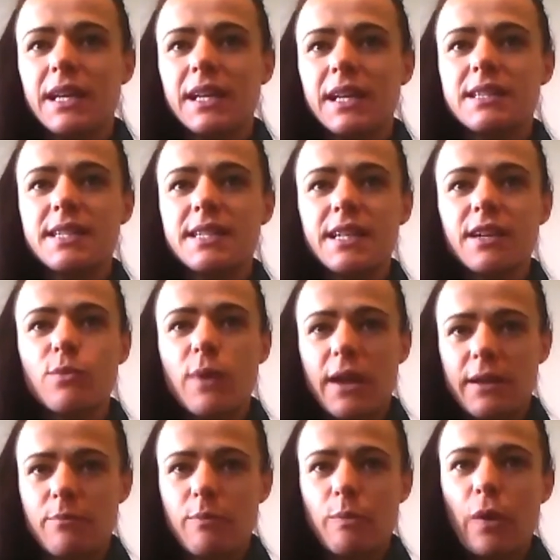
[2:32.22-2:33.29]
considered
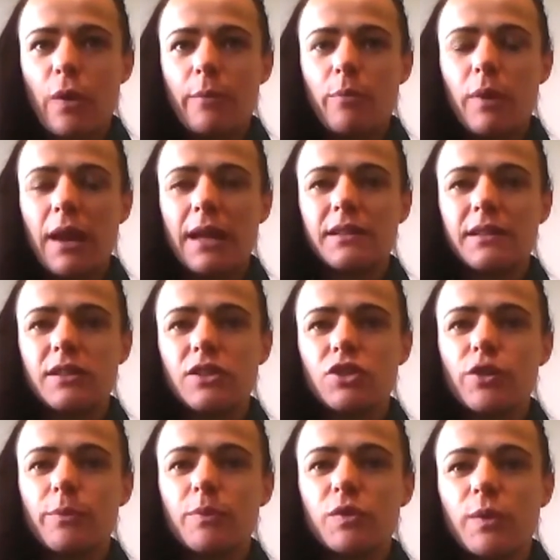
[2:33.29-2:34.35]
when planning the
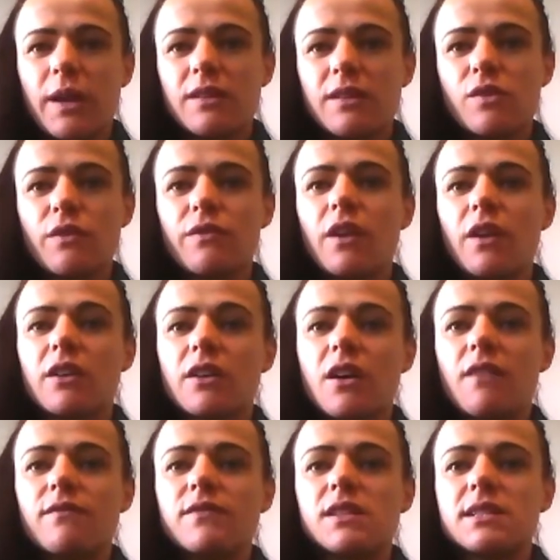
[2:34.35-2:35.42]
trip as well. So we have a lot of
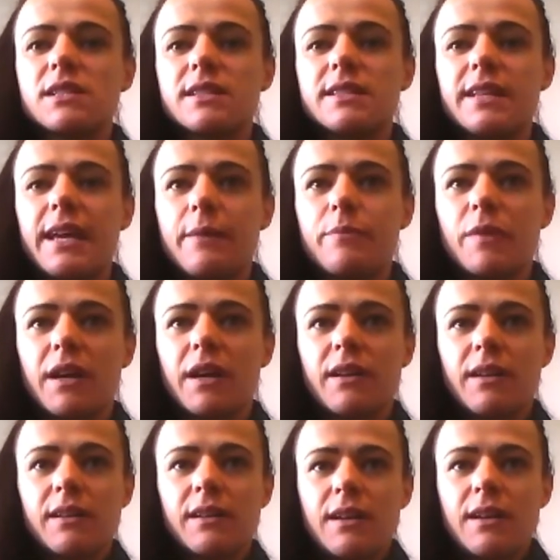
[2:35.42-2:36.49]
confidence in them
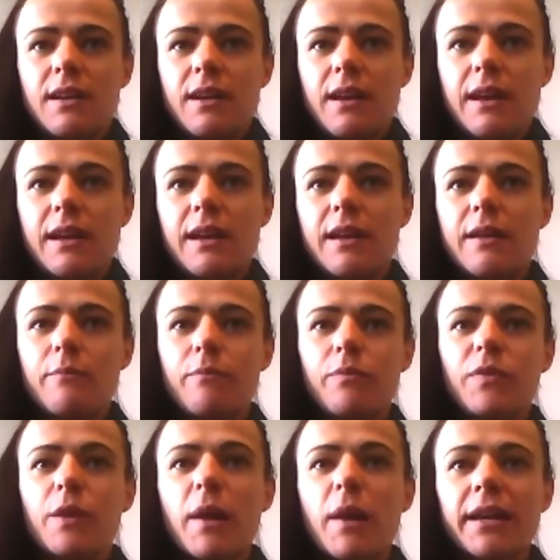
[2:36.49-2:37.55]
that
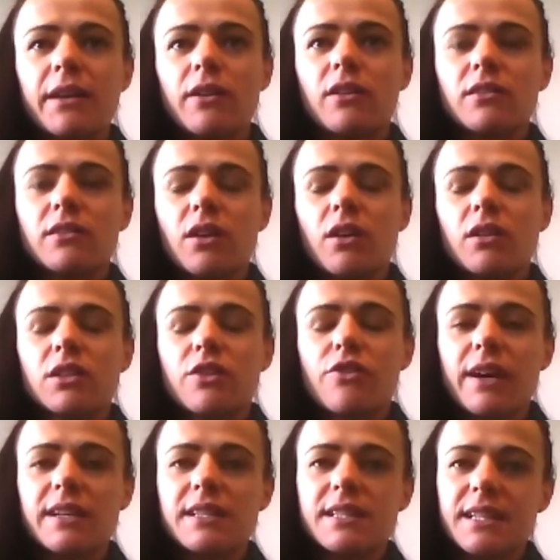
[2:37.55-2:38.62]
they're making all the
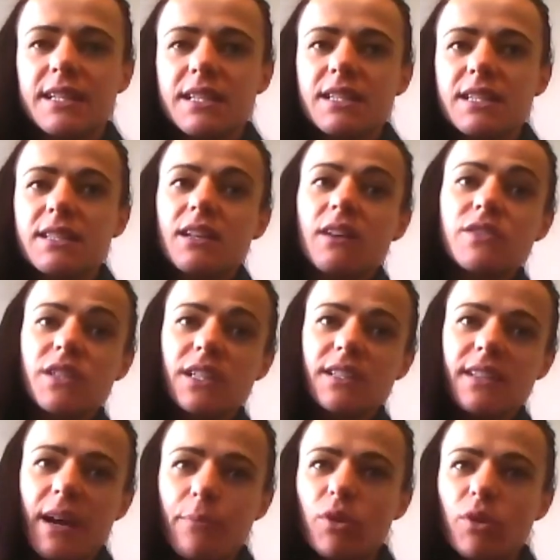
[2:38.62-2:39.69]
correct decisions. And obviously it's
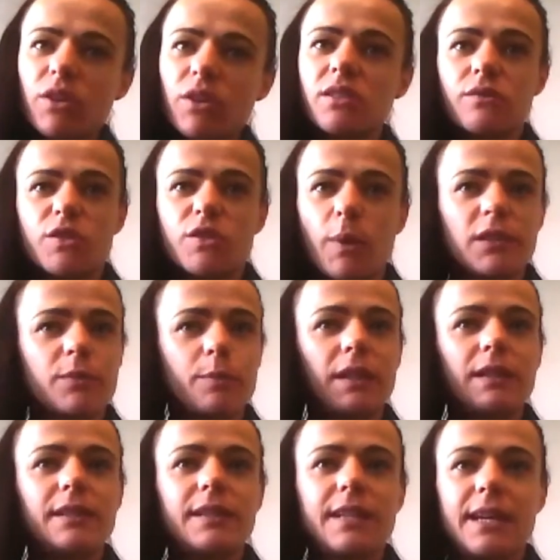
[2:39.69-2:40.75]
our personal
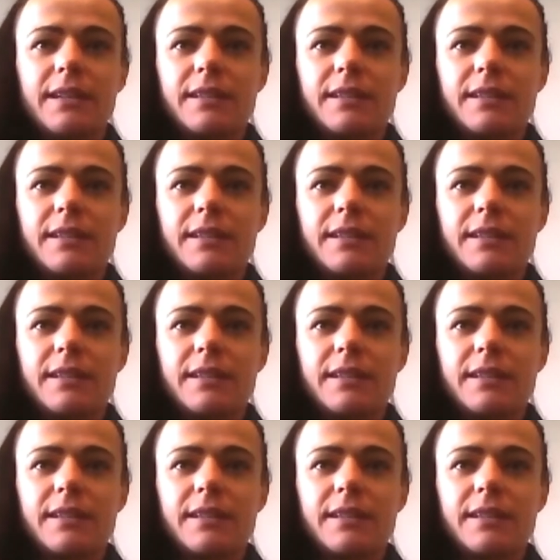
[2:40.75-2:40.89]
responsibility then